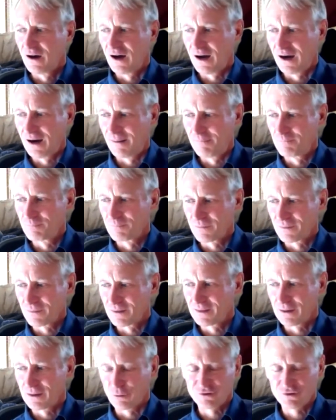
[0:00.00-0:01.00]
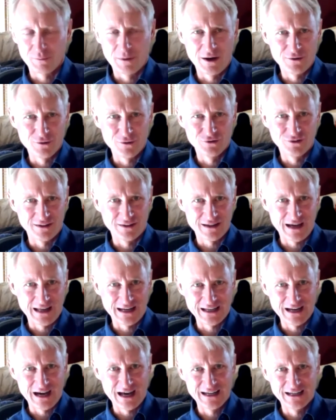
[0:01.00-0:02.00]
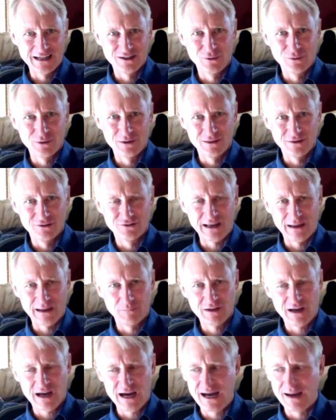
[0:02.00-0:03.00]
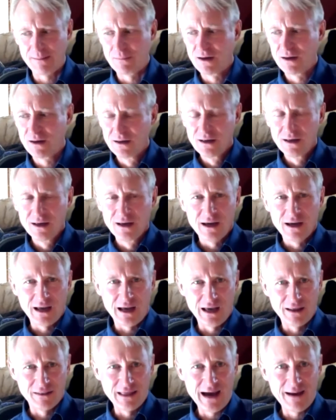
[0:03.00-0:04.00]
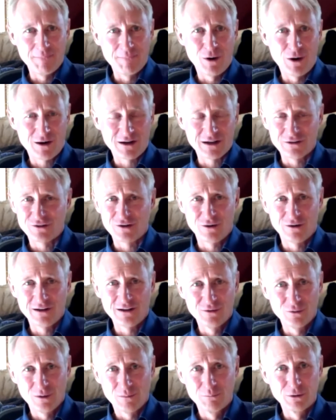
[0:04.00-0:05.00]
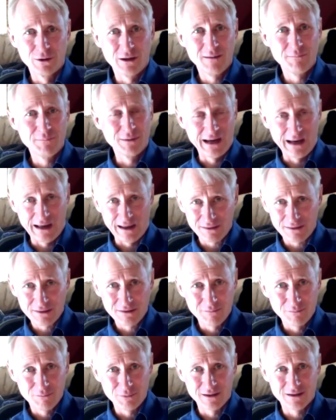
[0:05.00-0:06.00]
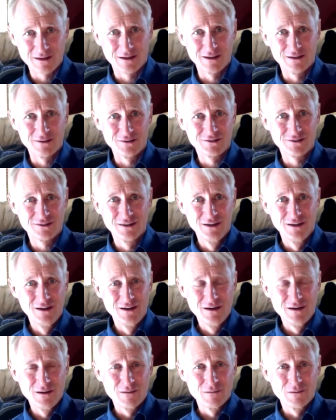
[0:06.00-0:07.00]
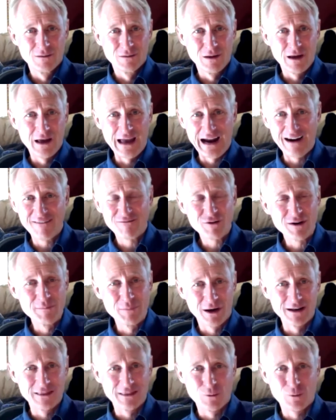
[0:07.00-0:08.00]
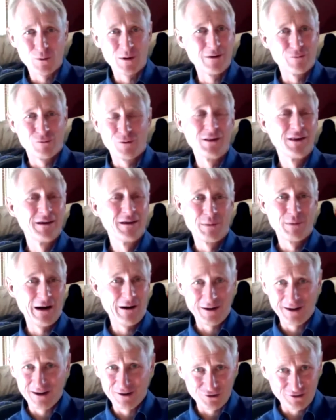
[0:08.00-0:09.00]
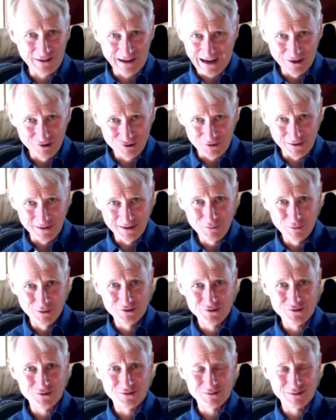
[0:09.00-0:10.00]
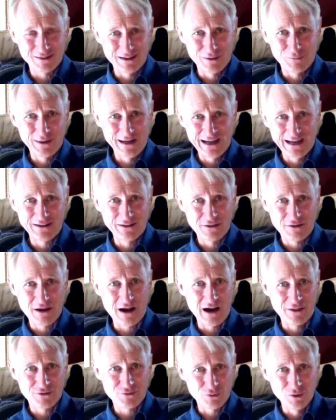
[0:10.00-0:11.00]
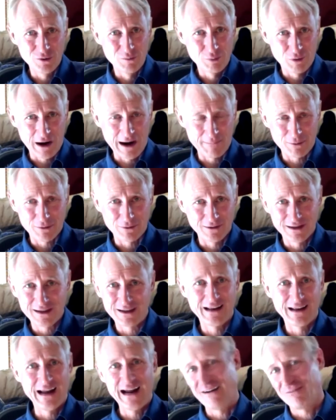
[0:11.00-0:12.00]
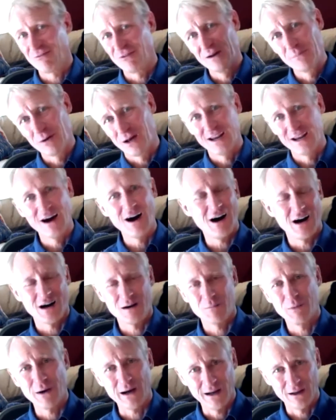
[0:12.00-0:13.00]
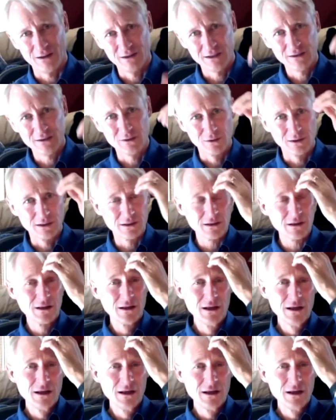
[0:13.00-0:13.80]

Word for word: um, there were some others that kind of got into it at the same time and that market turned into a bloodbath because everybody there weren't really barriers to entry which you know we hadn't thought through properly and everybody hogpiled into it